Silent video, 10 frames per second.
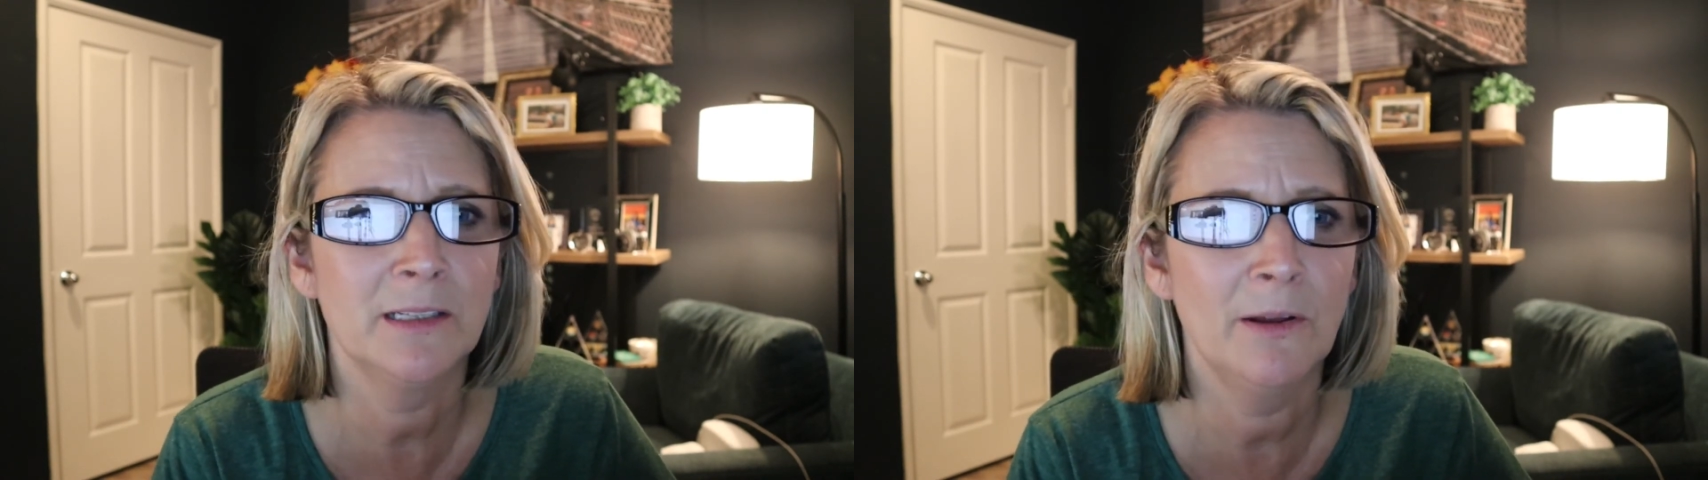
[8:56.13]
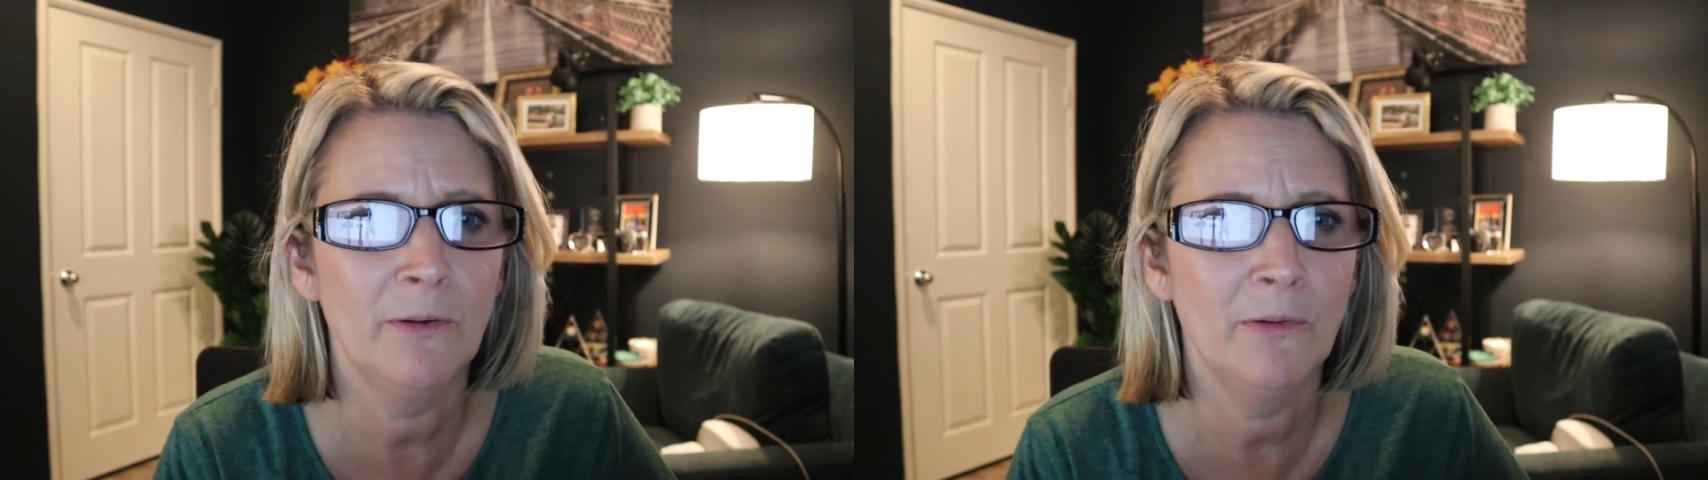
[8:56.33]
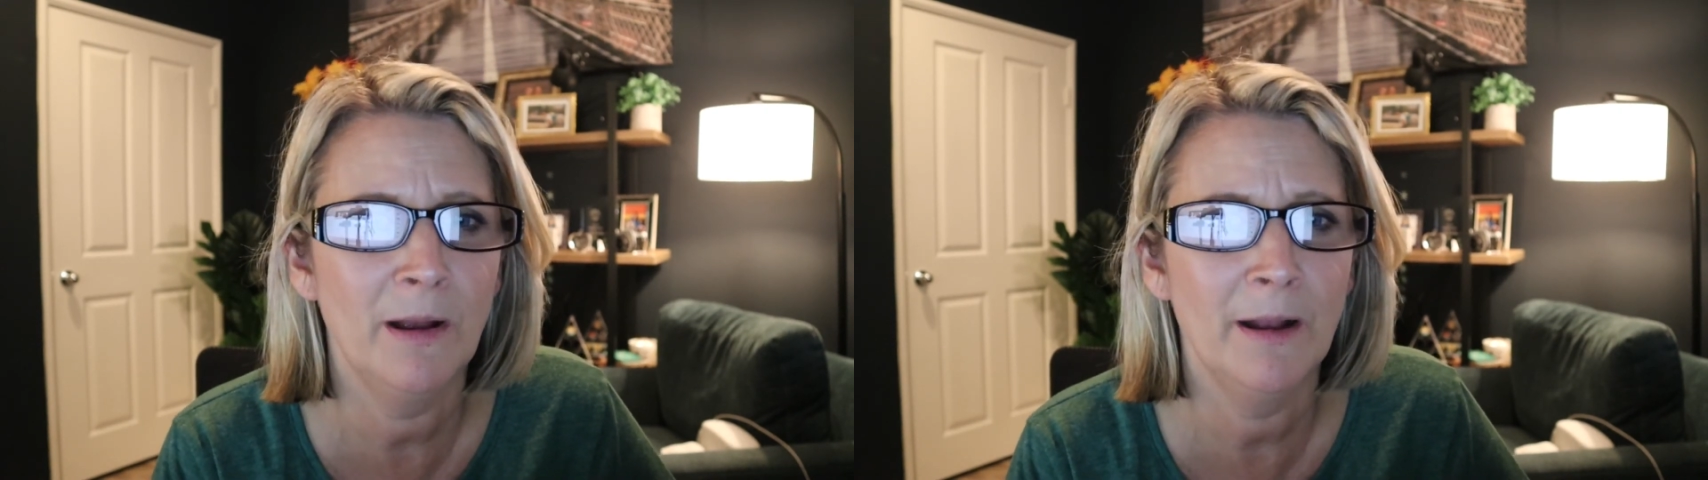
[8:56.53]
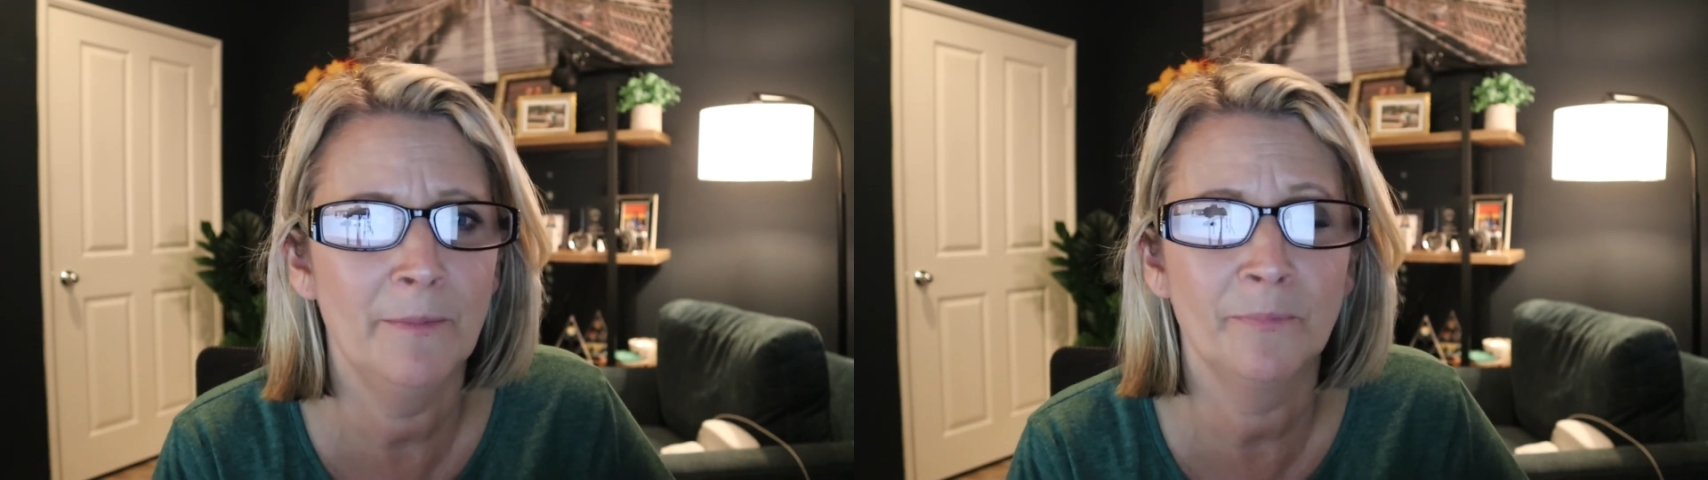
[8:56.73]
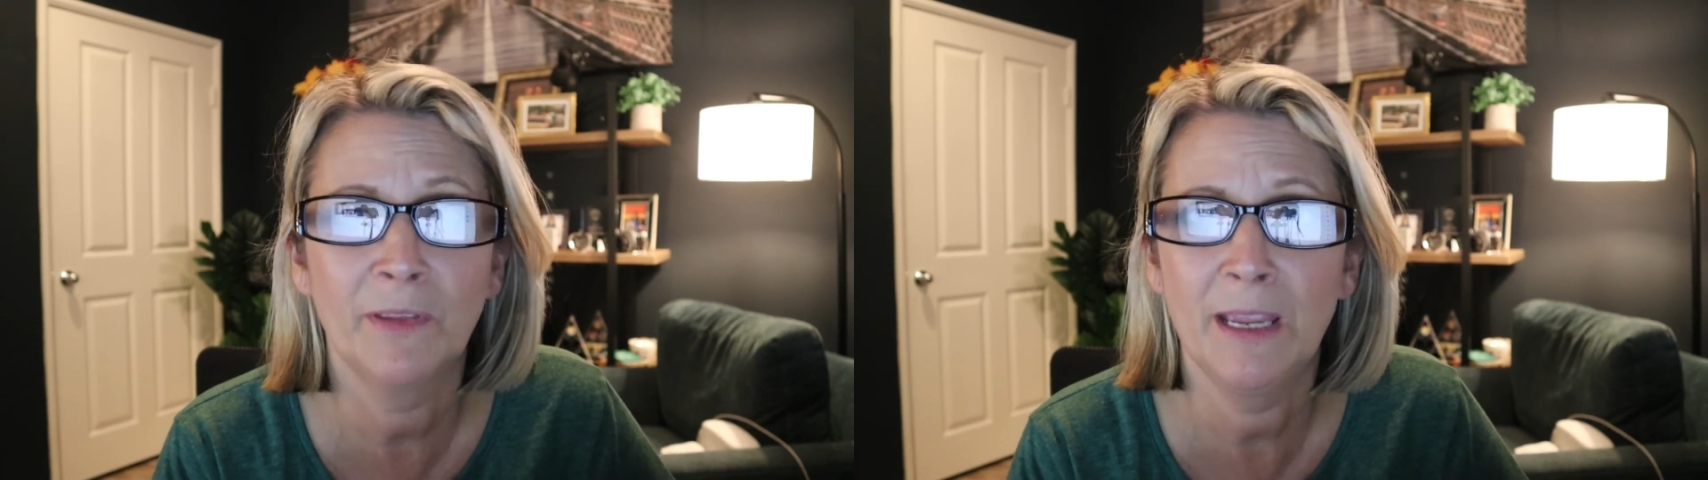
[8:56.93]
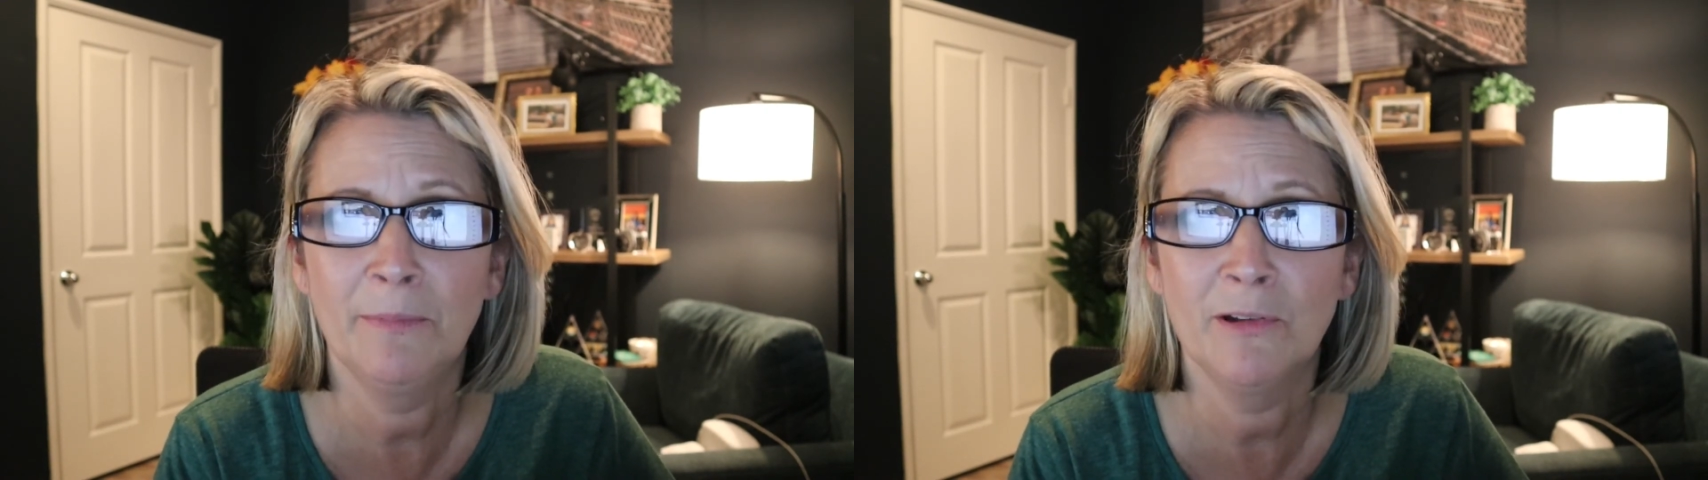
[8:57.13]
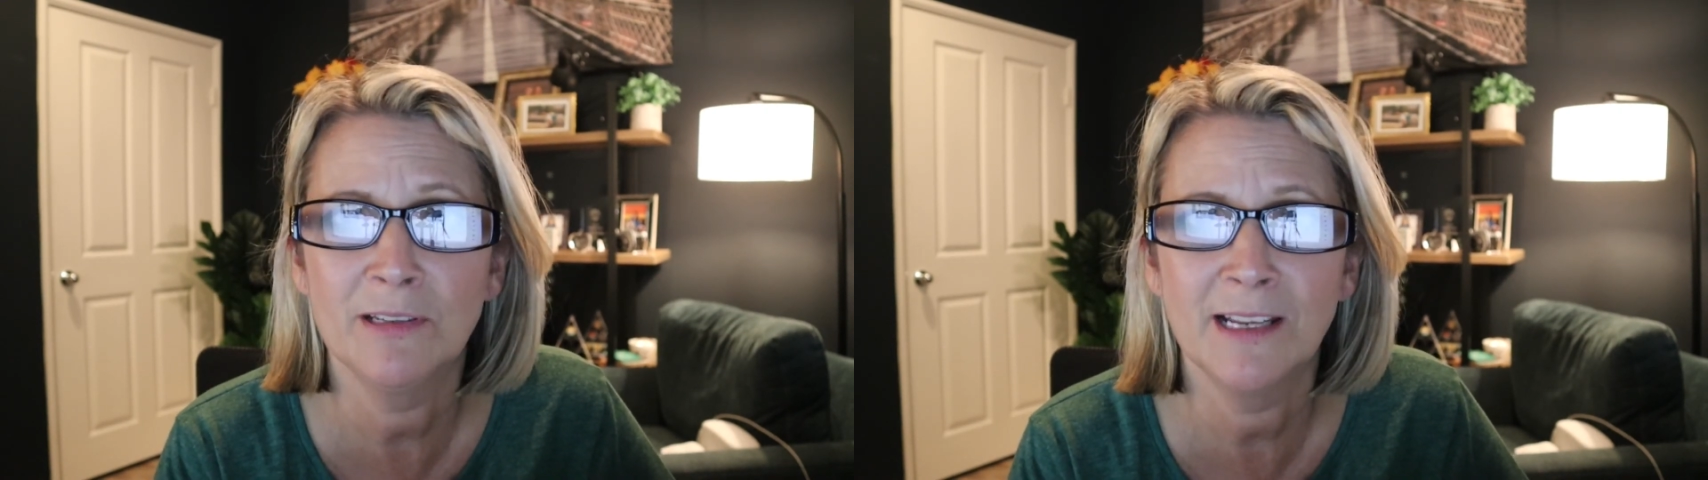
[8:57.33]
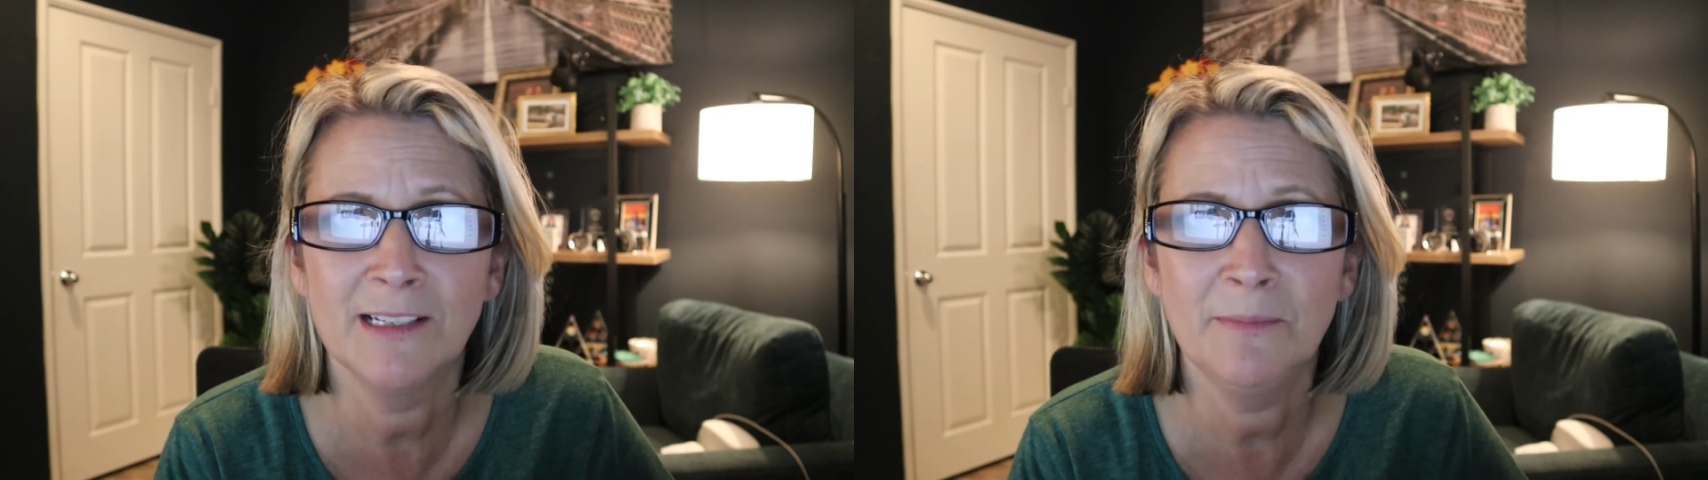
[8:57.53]
So um, keep
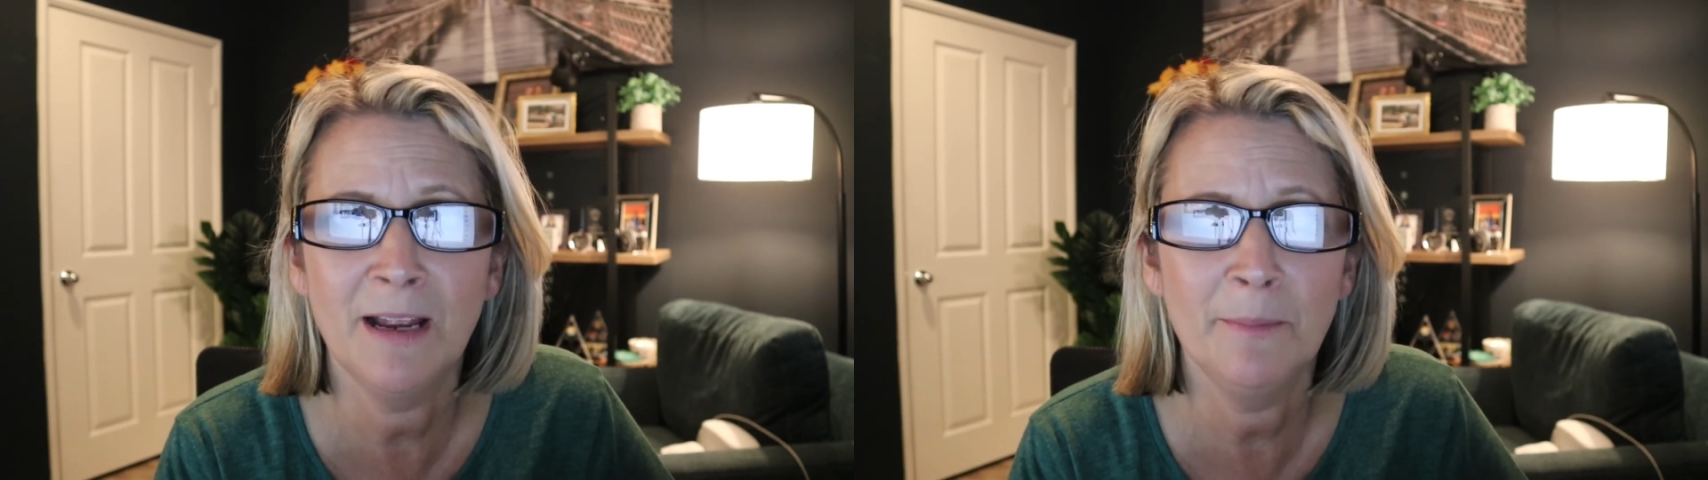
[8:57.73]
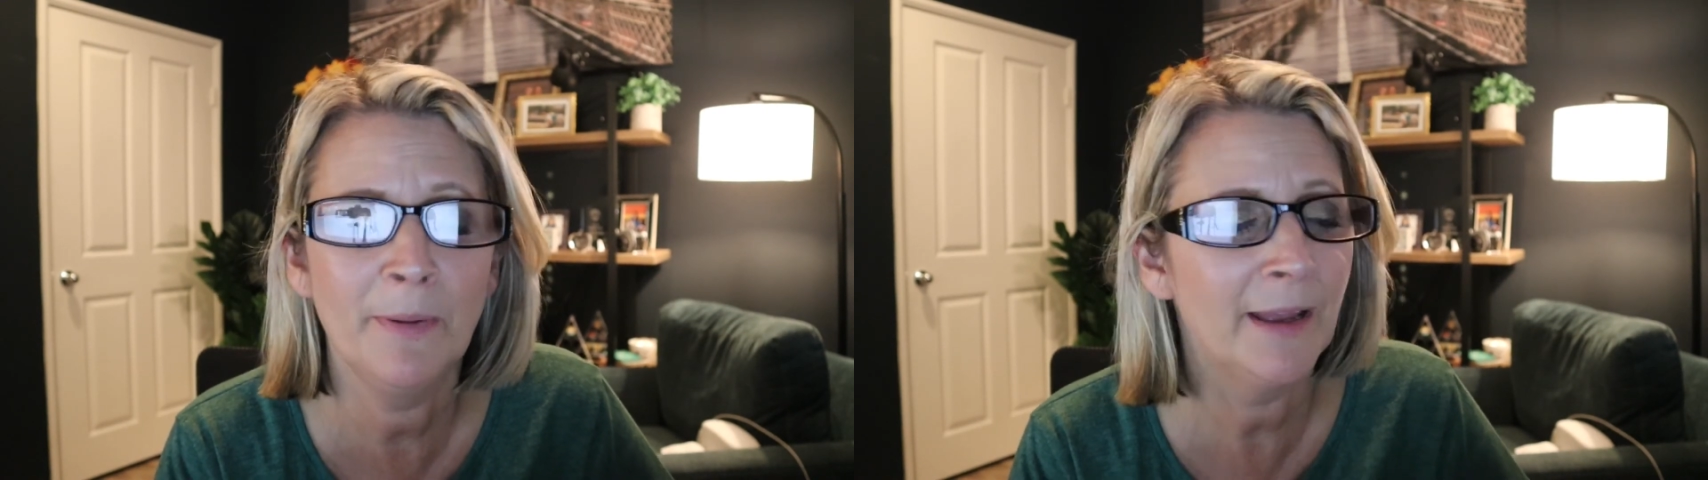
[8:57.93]
those things in mind.